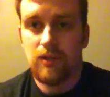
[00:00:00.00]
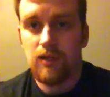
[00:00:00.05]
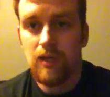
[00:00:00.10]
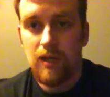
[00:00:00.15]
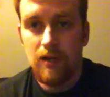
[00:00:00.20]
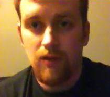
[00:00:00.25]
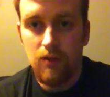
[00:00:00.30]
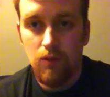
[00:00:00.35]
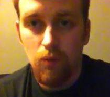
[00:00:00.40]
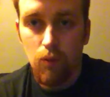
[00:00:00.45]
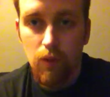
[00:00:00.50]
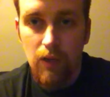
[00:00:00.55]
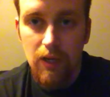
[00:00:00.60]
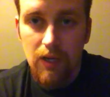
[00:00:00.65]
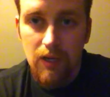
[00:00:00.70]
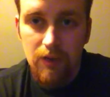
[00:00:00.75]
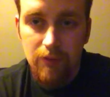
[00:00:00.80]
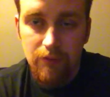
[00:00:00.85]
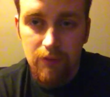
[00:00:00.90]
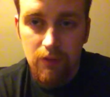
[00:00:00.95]
a lot of the weight
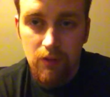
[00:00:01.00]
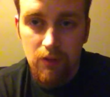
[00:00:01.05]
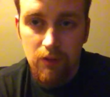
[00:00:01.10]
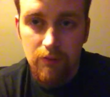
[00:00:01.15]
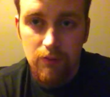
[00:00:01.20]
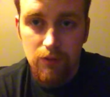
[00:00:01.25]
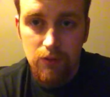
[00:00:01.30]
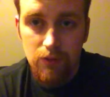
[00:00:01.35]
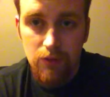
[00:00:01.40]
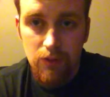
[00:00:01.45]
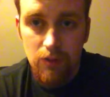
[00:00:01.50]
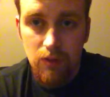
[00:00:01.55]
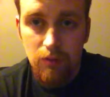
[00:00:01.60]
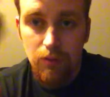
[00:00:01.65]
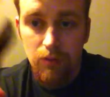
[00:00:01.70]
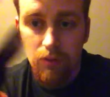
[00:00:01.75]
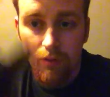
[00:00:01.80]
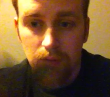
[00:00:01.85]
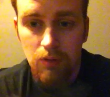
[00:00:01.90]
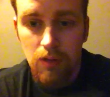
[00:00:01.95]
of your trigger
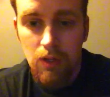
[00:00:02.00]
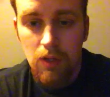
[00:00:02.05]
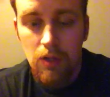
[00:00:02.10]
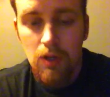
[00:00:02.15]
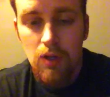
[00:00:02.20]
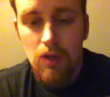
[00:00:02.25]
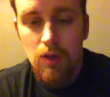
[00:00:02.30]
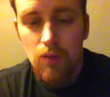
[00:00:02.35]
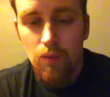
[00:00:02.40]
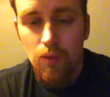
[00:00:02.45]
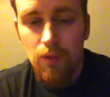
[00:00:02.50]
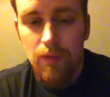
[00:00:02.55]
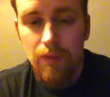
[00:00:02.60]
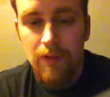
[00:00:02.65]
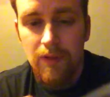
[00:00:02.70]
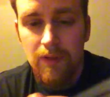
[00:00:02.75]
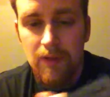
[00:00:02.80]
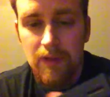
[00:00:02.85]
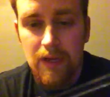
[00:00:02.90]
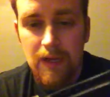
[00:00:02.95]
pull. One
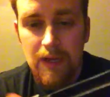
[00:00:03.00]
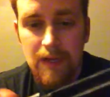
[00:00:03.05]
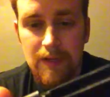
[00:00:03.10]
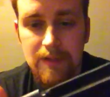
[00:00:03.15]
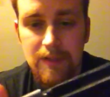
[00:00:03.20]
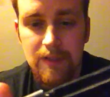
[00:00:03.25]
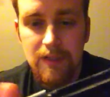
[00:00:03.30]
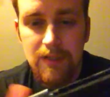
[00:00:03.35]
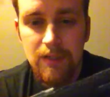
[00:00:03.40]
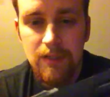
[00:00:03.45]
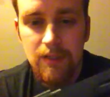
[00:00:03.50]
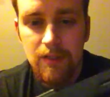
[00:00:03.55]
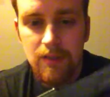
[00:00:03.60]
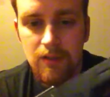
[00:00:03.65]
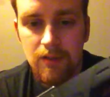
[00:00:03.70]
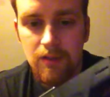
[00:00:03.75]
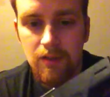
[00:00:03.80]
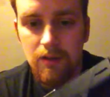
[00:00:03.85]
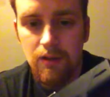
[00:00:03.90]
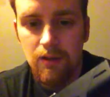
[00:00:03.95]
thing that I did
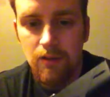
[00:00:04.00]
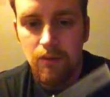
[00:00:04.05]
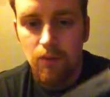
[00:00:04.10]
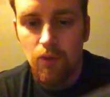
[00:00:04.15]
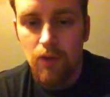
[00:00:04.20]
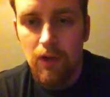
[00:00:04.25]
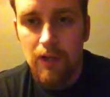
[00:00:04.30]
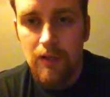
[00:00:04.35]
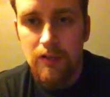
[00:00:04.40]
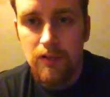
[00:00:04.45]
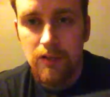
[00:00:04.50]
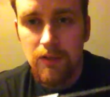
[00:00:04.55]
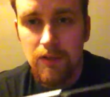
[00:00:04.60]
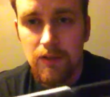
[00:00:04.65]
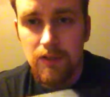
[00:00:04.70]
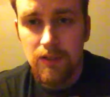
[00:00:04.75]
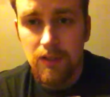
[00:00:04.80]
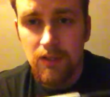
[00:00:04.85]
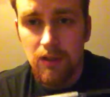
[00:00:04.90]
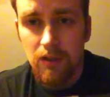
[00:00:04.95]
when I took
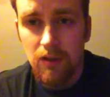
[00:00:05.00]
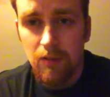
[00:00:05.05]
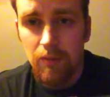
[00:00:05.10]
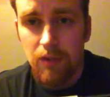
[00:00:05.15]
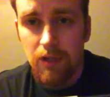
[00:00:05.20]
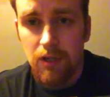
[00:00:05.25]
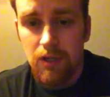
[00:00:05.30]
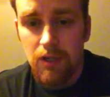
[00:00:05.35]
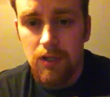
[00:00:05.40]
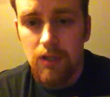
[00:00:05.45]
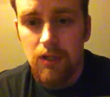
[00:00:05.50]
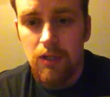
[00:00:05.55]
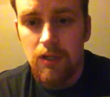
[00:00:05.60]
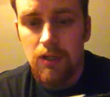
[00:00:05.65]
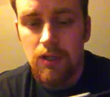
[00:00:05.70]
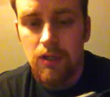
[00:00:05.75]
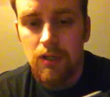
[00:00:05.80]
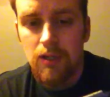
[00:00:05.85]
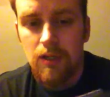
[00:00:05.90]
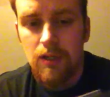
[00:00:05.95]
this all apart
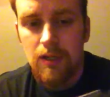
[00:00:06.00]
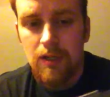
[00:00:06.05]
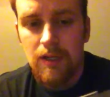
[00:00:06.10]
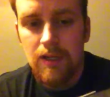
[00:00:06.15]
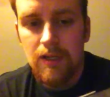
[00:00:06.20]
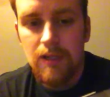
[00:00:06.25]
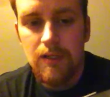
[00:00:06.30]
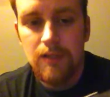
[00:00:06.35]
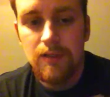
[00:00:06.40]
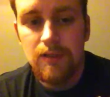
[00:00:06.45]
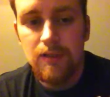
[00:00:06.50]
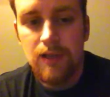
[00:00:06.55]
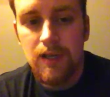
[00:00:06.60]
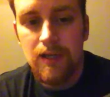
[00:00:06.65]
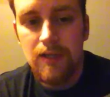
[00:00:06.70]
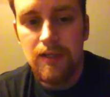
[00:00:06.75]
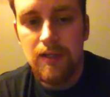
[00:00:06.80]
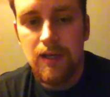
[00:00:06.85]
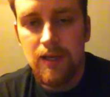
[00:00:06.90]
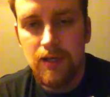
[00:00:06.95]
is
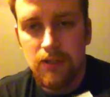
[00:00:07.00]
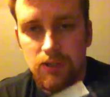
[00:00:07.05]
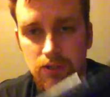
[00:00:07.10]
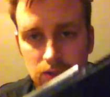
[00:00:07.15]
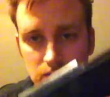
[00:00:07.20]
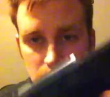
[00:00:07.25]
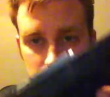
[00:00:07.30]
I actually